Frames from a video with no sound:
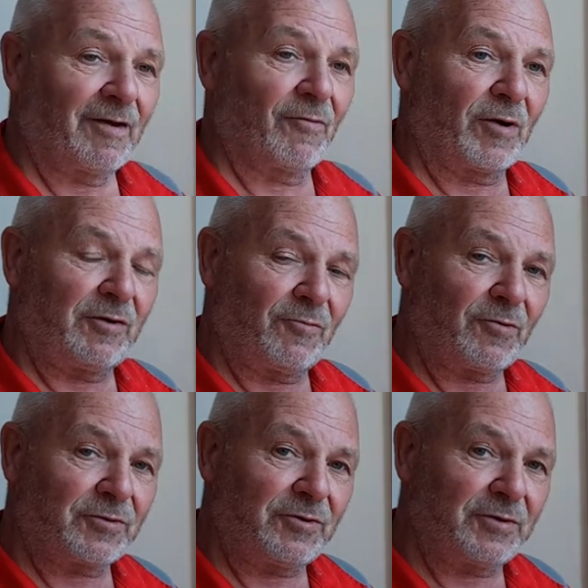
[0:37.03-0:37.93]
And when you
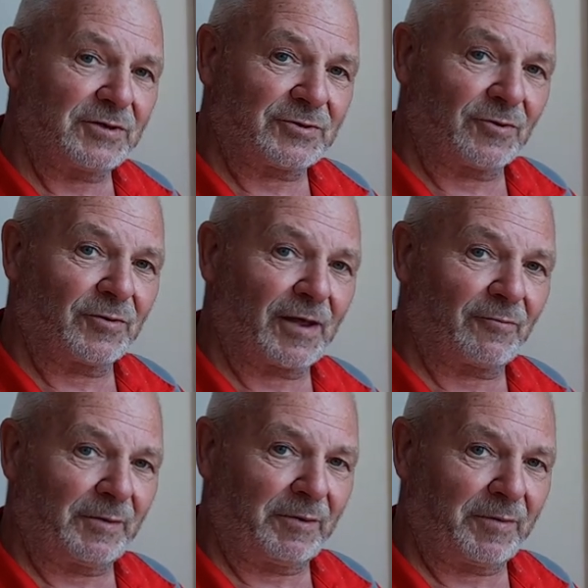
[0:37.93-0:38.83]
walk through this door, that
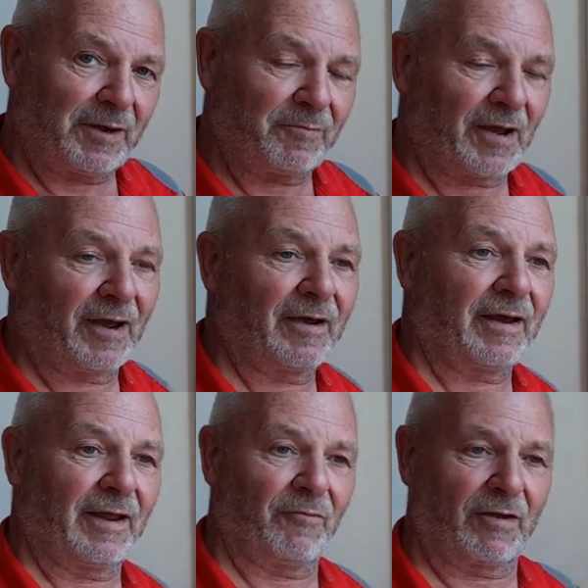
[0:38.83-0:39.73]
will be the Big Bang,
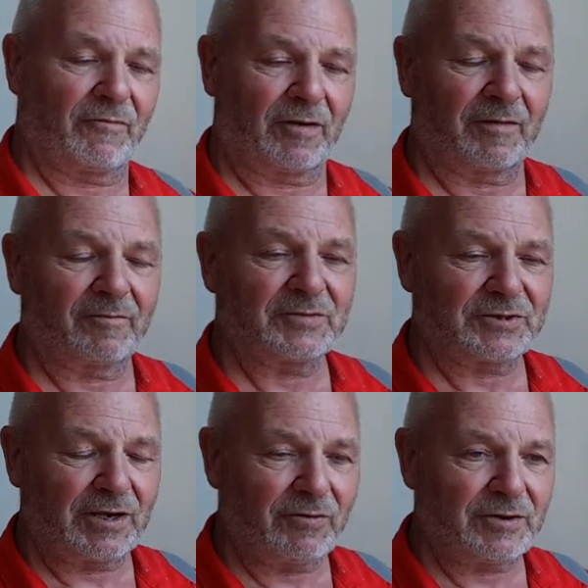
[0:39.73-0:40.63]
and then we'll have a
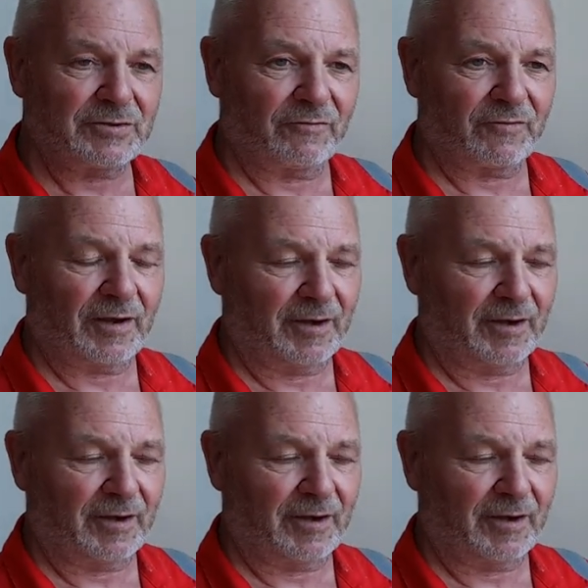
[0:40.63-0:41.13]
series of